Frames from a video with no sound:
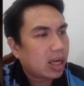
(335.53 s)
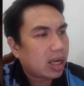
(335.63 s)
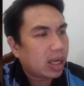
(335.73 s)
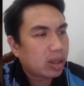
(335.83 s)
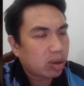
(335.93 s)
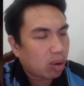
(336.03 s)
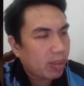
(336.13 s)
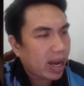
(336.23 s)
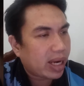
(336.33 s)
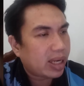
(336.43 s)
and you
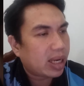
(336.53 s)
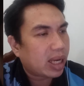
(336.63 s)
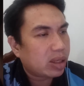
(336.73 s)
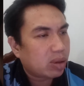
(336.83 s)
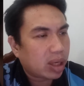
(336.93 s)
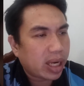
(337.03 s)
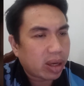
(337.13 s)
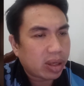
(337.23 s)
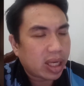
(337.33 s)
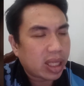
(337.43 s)
comment and you
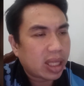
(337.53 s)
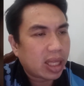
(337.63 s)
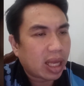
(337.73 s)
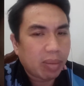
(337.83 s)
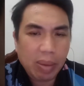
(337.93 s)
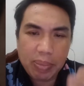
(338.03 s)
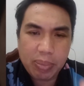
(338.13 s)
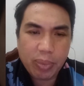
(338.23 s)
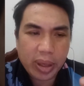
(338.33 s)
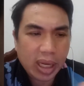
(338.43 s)
click on it, and
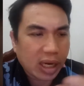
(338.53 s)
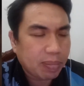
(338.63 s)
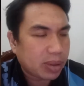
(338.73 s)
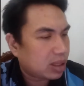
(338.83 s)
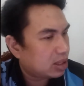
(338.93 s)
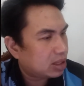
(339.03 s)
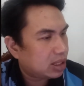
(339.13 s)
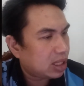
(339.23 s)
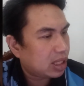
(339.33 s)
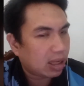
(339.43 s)
when the other person
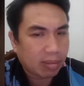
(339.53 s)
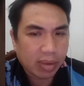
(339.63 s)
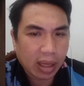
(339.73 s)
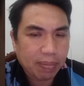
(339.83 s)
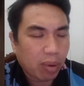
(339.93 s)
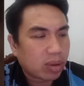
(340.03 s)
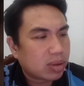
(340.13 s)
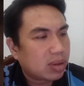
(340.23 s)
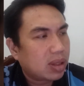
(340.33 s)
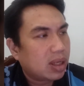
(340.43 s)
see that
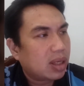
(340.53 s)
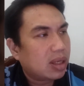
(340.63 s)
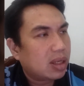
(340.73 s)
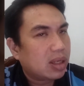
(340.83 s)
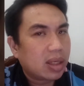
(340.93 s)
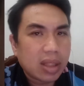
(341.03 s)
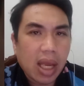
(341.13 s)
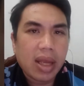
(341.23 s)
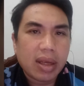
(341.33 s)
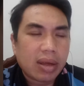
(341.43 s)
post, they
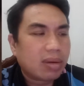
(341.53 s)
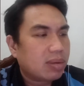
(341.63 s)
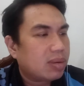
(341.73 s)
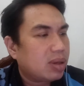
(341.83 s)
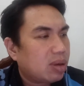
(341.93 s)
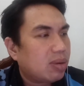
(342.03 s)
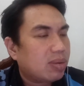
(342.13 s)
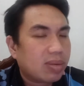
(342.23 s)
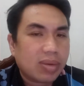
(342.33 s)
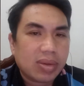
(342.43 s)
say, hey, you
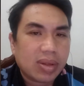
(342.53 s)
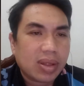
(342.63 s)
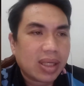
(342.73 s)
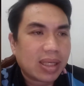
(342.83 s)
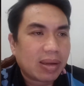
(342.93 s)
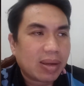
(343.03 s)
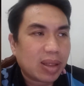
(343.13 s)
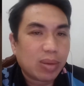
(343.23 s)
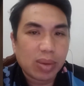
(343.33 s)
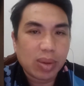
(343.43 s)
know,
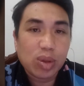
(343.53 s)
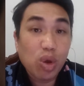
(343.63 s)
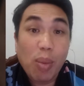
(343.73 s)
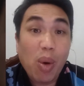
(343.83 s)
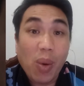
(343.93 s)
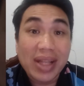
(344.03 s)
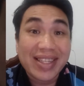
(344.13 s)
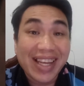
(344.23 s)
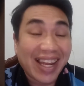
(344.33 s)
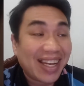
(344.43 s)
it's no more
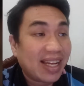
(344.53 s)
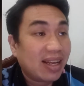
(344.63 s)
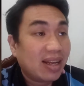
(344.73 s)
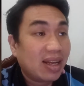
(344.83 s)
1 cent.